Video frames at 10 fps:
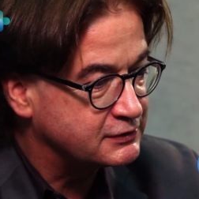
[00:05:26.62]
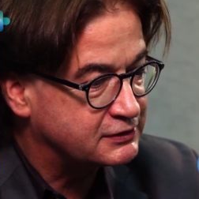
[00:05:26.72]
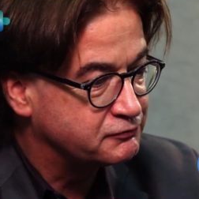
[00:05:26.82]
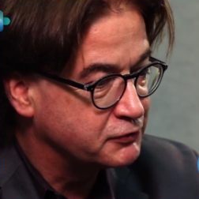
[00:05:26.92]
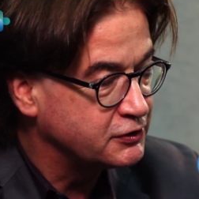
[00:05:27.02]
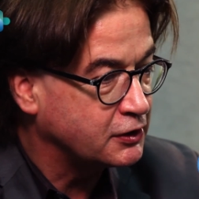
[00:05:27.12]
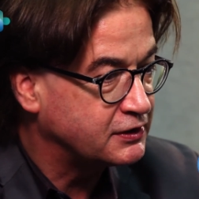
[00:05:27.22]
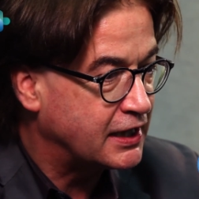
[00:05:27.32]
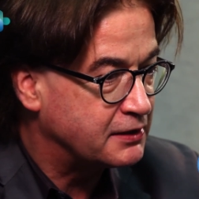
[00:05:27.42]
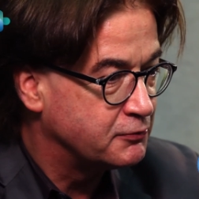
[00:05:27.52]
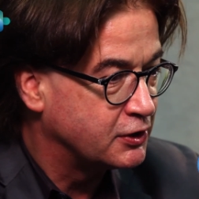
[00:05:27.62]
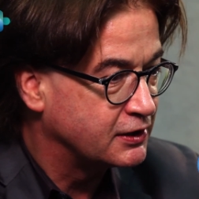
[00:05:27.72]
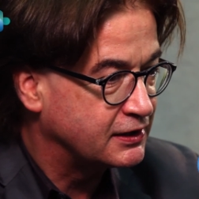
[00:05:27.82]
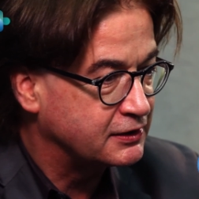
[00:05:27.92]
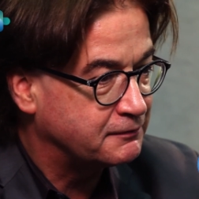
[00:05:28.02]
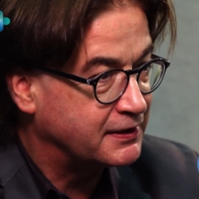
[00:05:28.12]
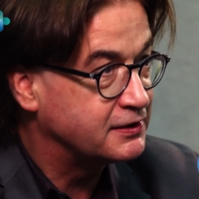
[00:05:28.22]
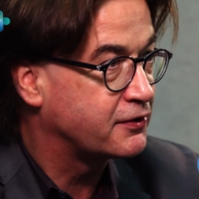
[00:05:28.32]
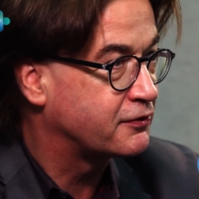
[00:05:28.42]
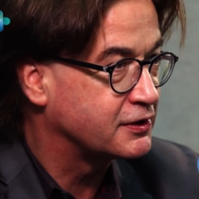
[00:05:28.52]
it would not take more than
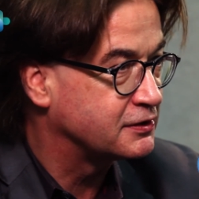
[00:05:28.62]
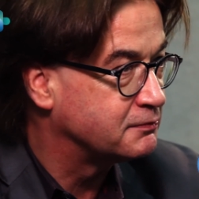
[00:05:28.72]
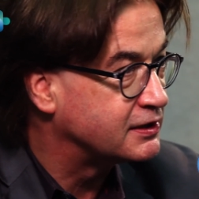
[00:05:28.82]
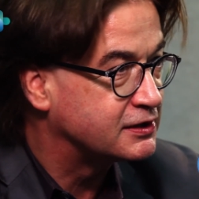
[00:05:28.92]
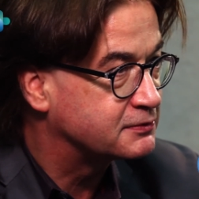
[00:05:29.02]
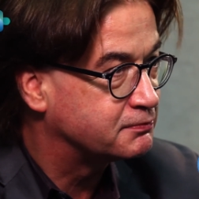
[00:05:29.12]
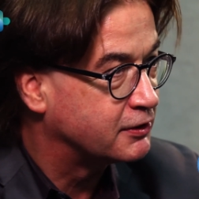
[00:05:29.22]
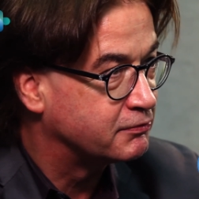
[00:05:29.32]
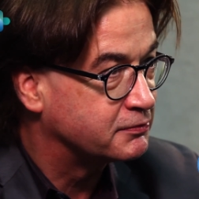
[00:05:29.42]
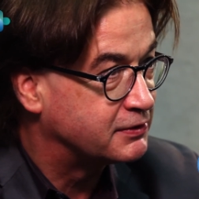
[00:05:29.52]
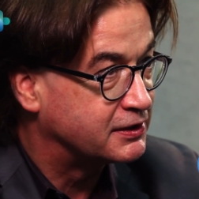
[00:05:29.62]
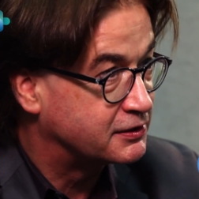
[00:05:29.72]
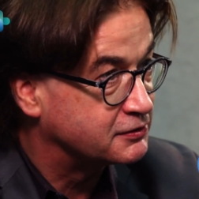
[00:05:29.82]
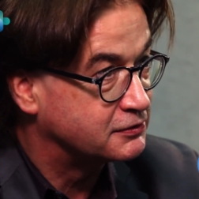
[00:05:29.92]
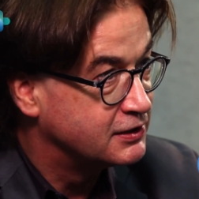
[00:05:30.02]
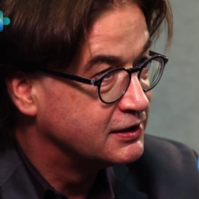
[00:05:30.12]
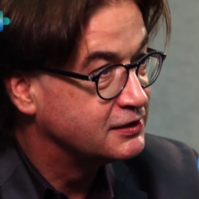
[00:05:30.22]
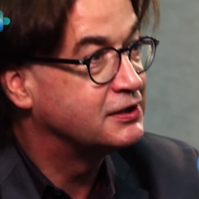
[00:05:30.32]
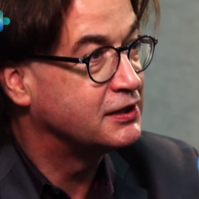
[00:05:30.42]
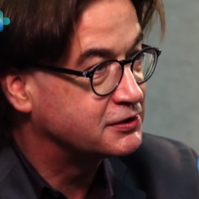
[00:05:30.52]
20 30 minutes probably to
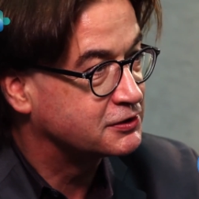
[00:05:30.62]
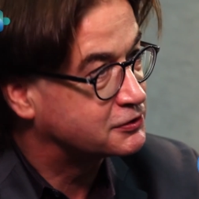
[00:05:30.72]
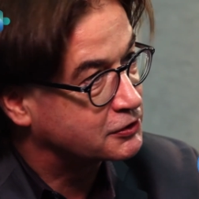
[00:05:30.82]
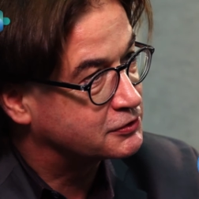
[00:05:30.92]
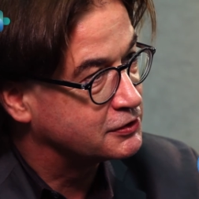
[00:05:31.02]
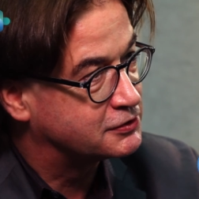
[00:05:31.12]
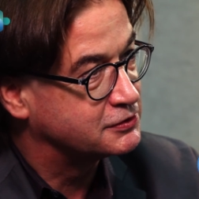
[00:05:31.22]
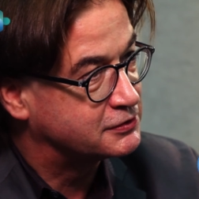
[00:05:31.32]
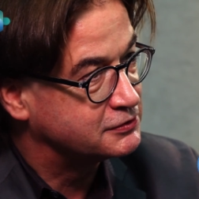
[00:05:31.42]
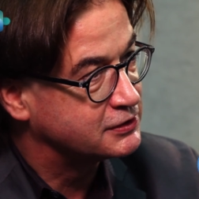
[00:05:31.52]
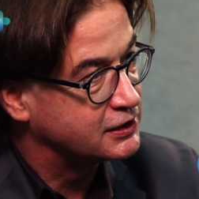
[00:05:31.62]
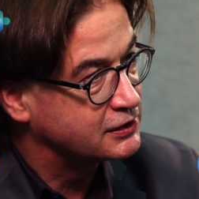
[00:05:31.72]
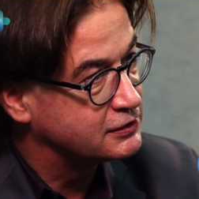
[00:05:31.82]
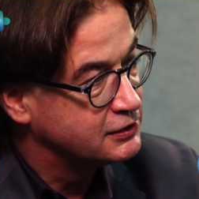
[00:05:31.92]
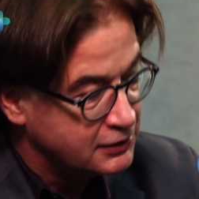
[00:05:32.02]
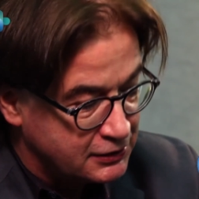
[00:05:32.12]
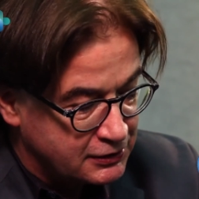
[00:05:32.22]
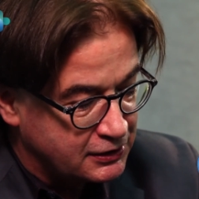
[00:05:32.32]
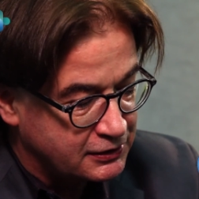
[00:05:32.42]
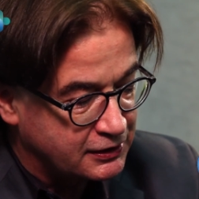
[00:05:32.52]
teach a doctor to do that
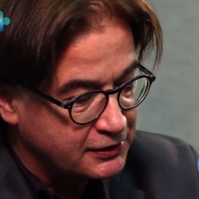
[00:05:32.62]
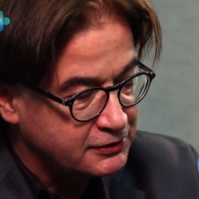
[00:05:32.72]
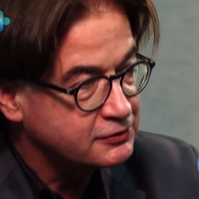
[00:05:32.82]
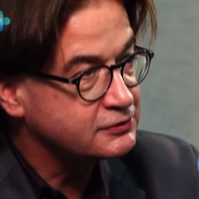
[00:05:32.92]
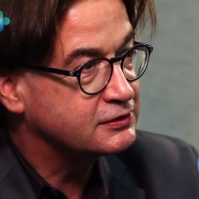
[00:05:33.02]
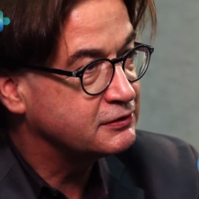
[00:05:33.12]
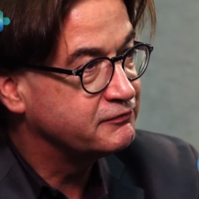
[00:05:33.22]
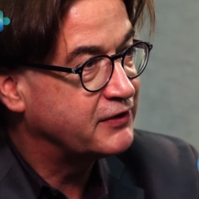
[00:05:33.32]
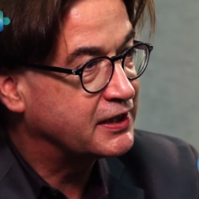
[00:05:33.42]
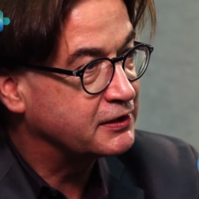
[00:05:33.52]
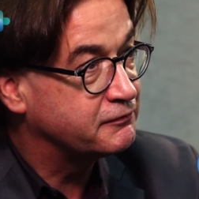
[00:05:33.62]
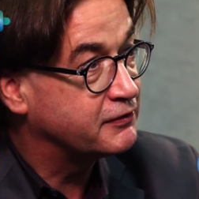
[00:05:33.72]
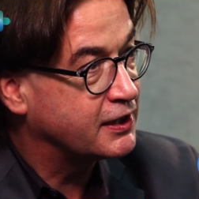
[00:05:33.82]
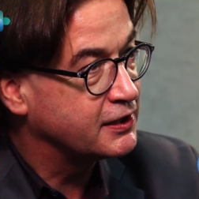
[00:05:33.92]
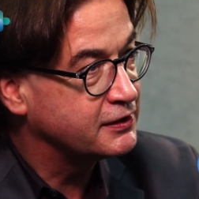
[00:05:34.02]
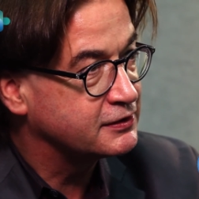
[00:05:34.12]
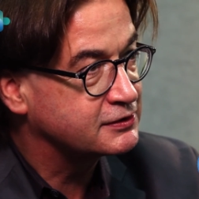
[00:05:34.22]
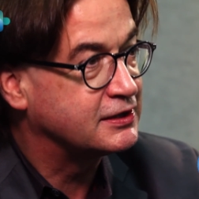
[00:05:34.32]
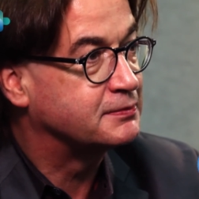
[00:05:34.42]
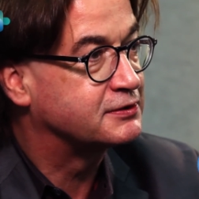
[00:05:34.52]
and then you verify
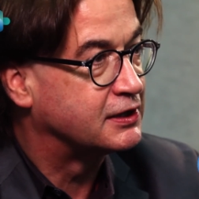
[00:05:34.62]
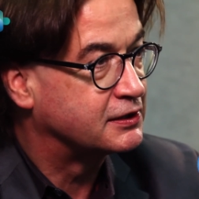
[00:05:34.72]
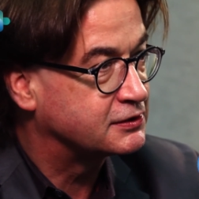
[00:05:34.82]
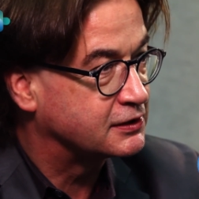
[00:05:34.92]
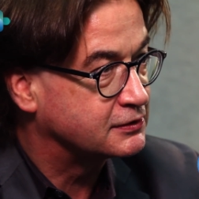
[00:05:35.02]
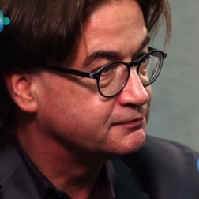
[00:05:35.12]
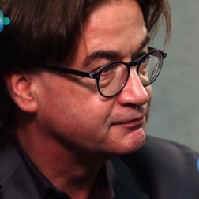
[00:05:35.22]
the sleep staging